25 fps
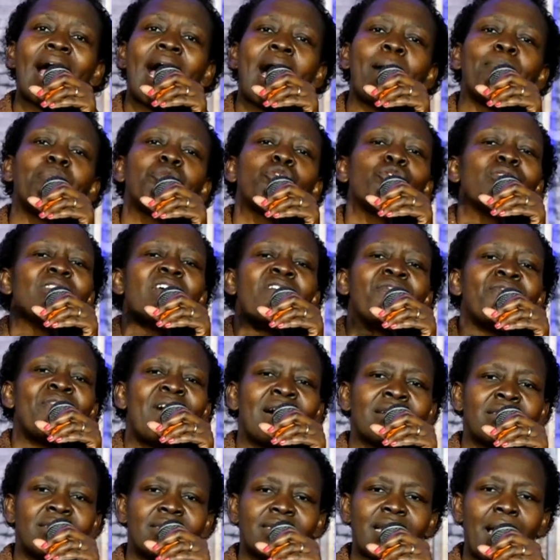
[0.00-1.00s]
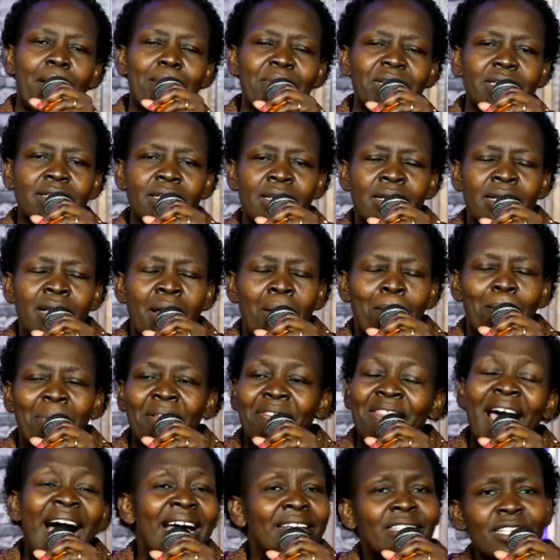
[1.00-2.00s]
up to the first summit.
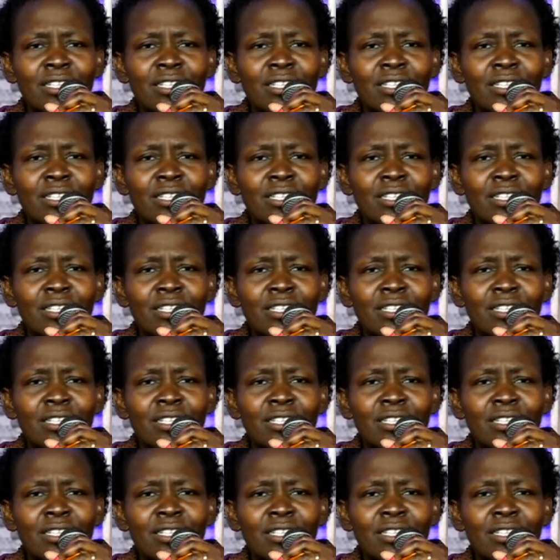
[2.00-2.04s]
But that